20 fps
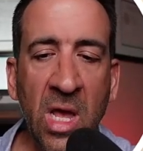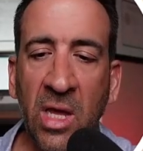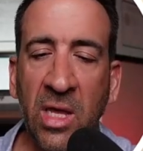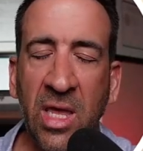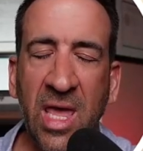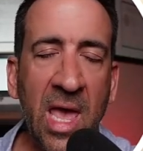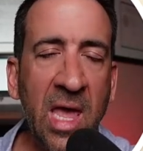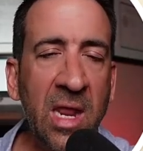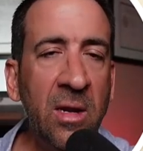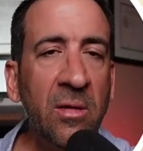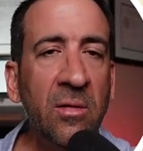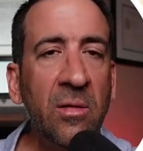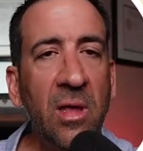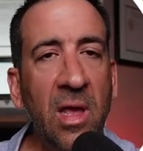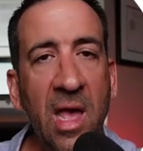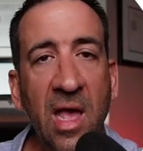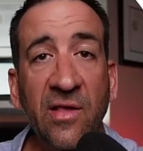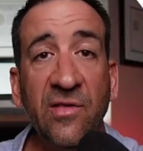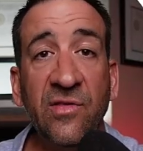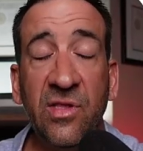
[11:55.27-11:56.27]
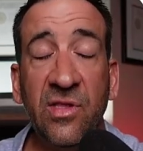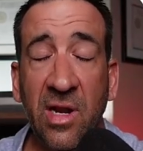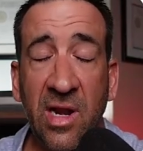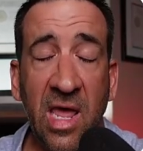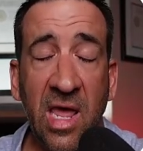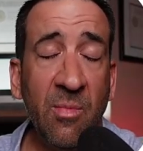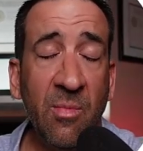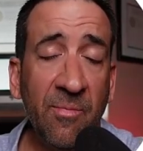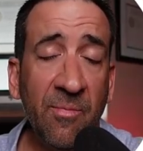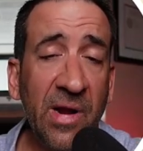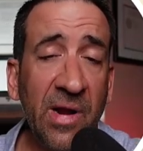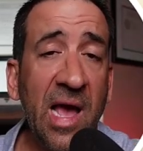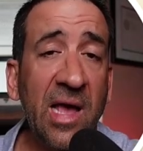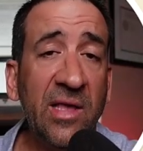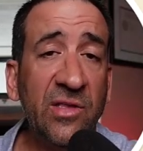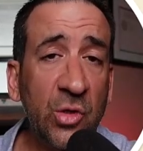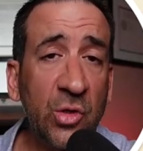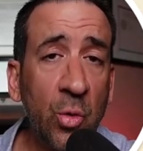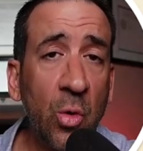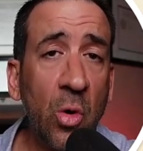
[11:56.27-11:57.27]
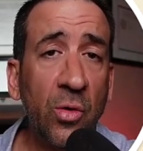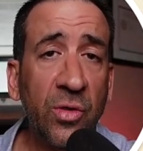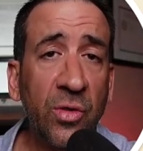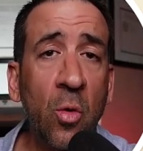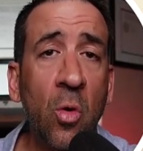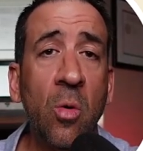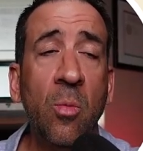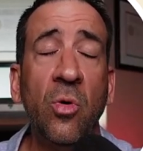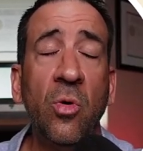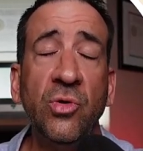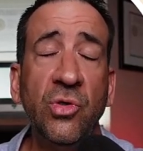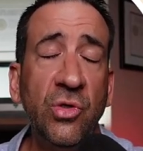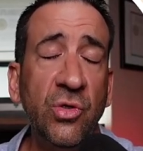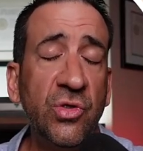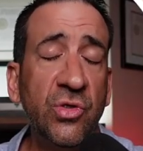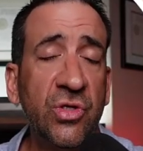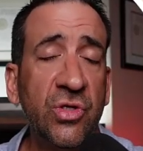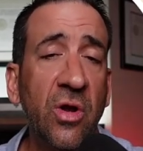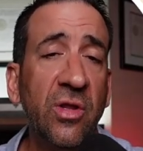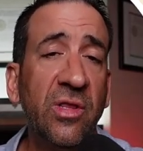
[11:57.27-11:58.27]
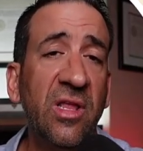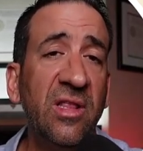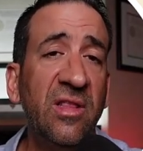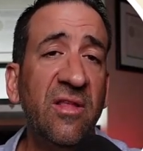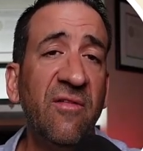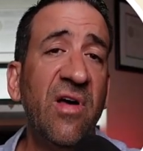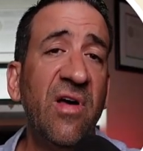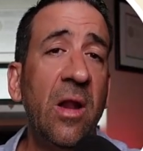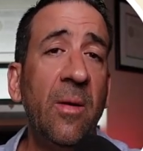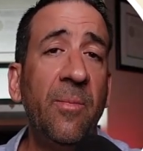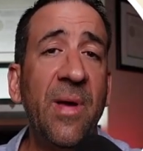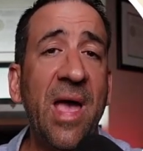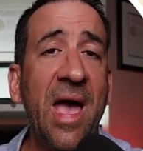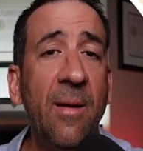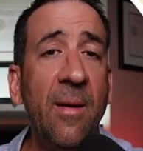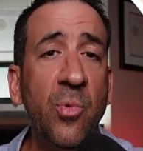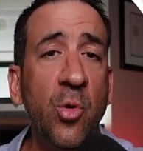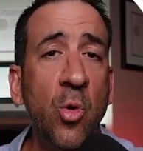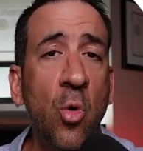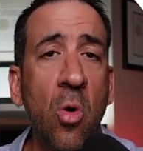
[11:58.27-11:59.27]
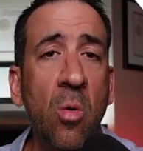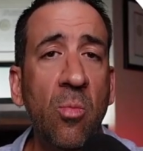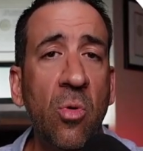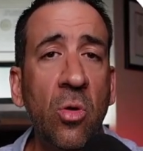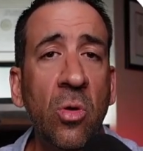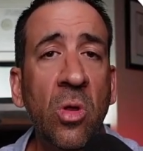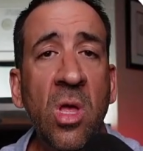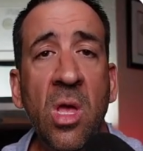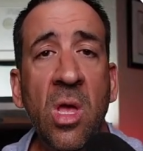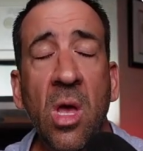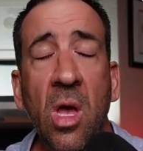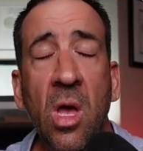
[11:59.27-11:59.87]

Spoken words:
Again, as the name implies, growth hormone, you start to develop abnormal